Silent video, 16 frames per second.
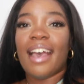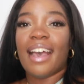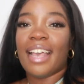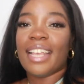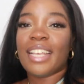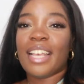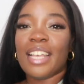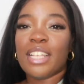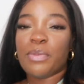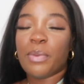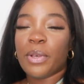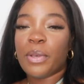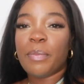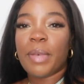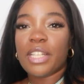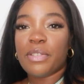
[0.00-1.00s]
Hi guys,
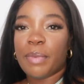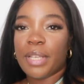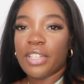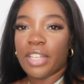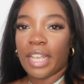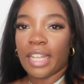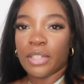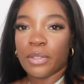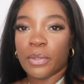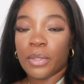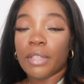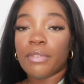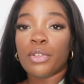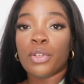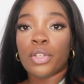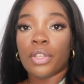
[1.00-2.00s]
welcome back to my channel.
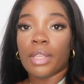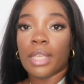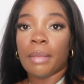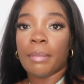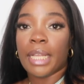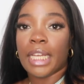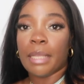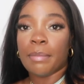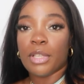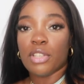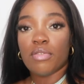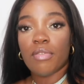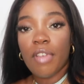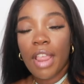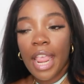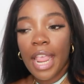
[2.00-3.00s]
If you're new here, my name is
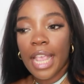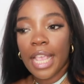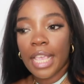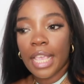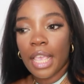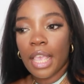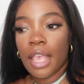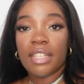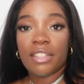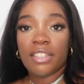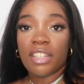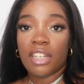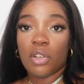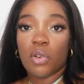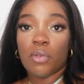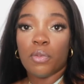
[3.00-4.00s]
Ray. This is
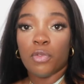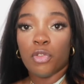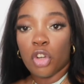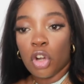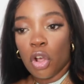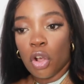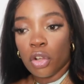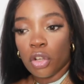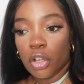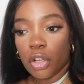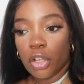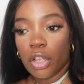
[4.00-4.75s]
a little vlog.